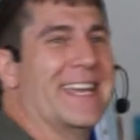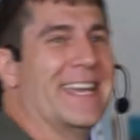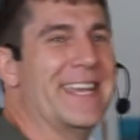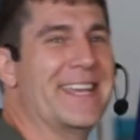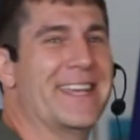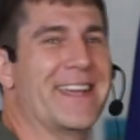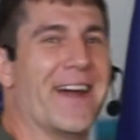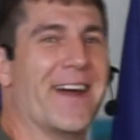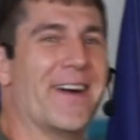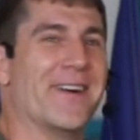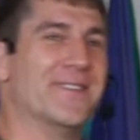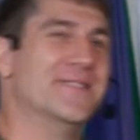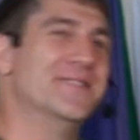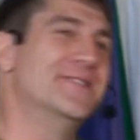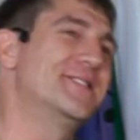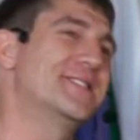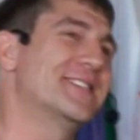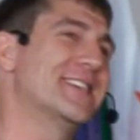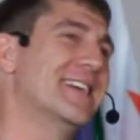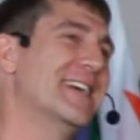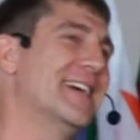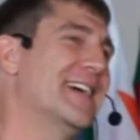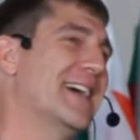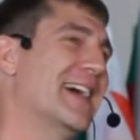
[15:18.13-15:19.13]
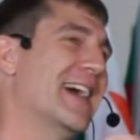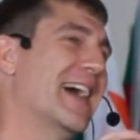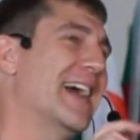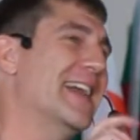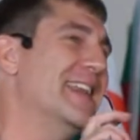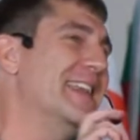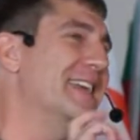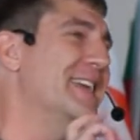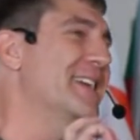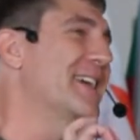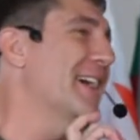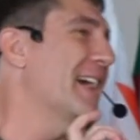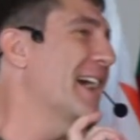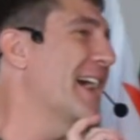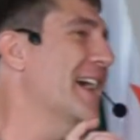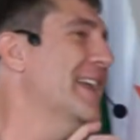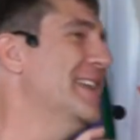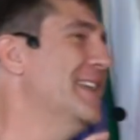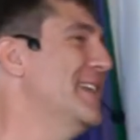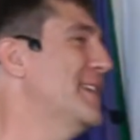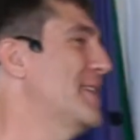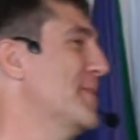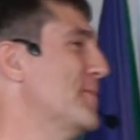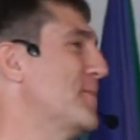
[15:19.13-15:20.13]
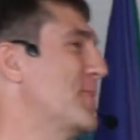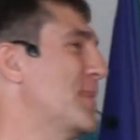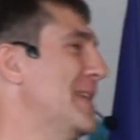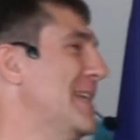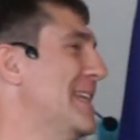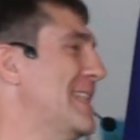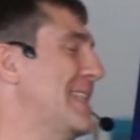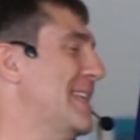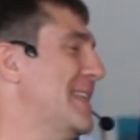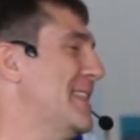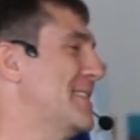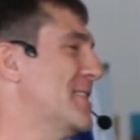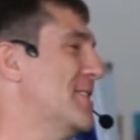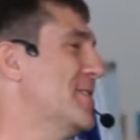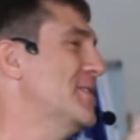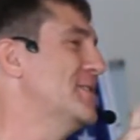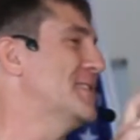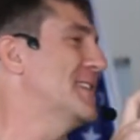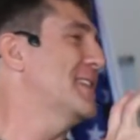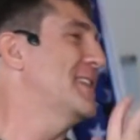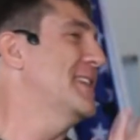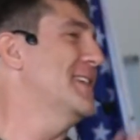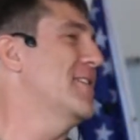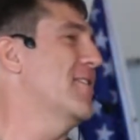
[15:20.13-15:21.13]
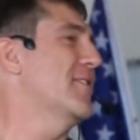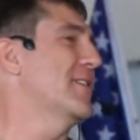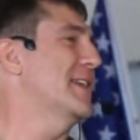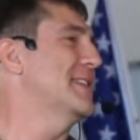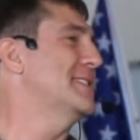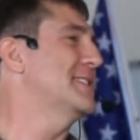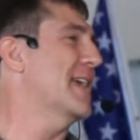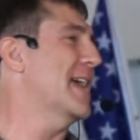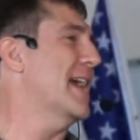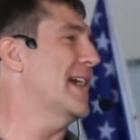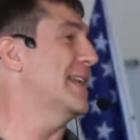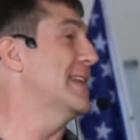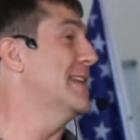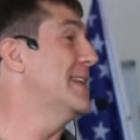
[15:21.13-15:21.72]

he goes and he, and he completely turns the thing on its head.